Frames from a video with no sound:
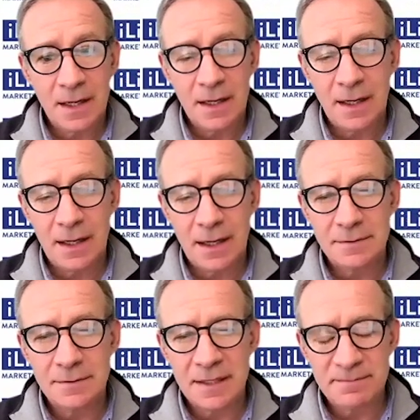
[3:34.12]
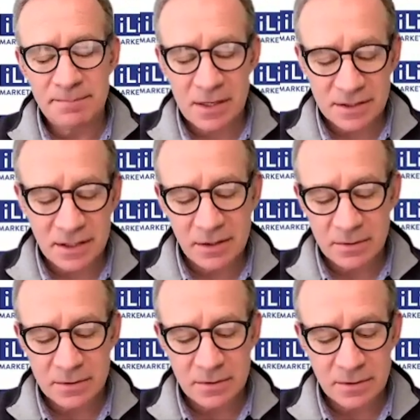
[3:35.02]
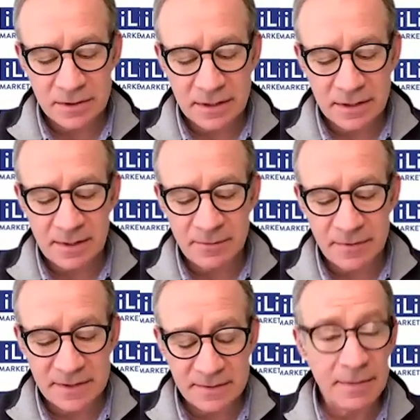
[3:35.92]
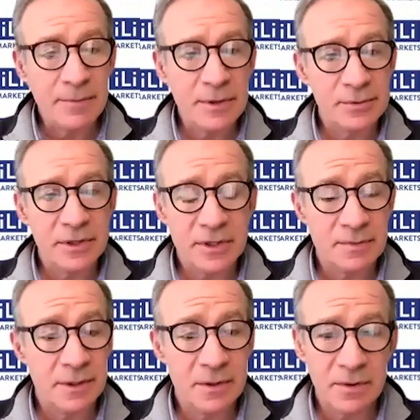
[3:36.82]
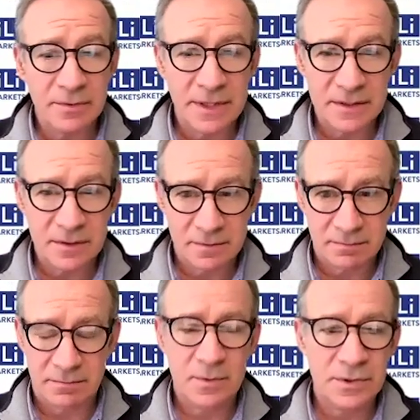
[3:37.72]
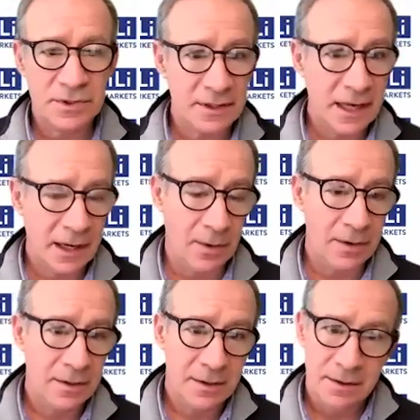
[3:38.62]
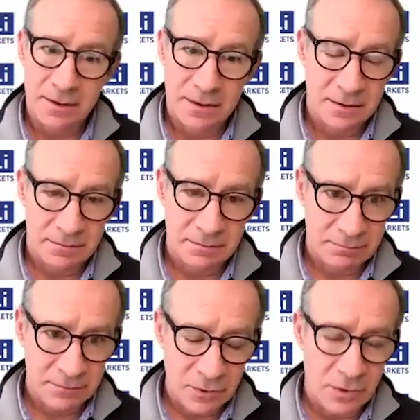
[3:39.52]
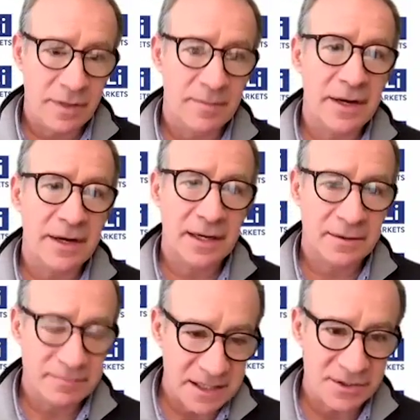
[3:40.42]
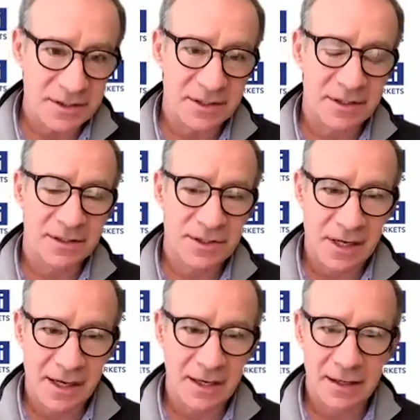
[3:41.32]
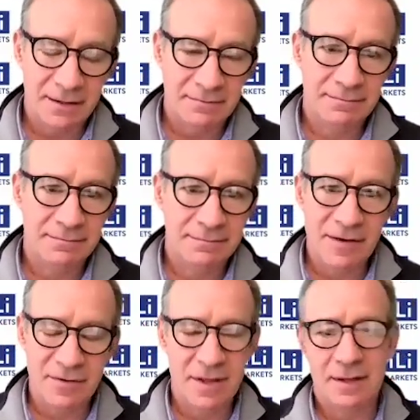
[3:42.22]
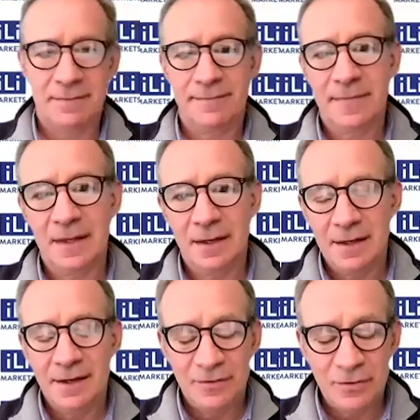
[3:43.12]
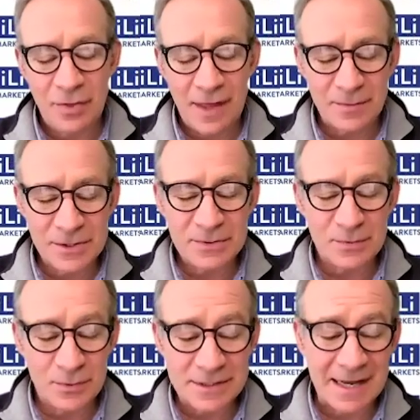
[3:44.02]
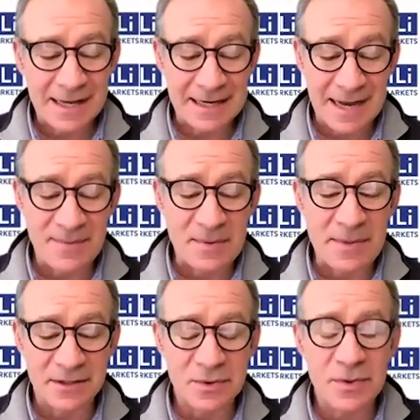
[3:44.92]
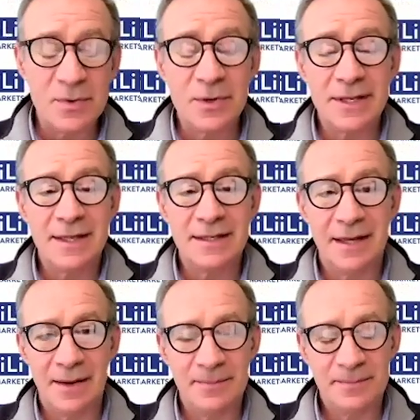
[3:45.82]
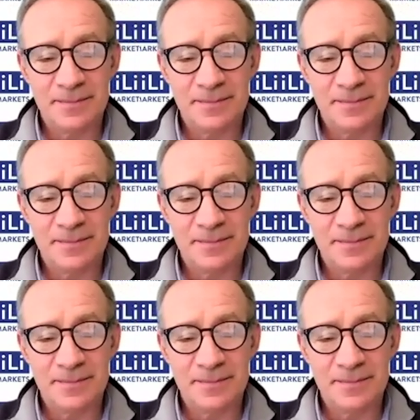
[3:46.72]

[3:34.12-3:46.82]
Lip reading: and partially also some of the Zimbabwean production, but all the rest was shut down. North America, Russia, China, everything. So that was Atacama meant to the world at that time.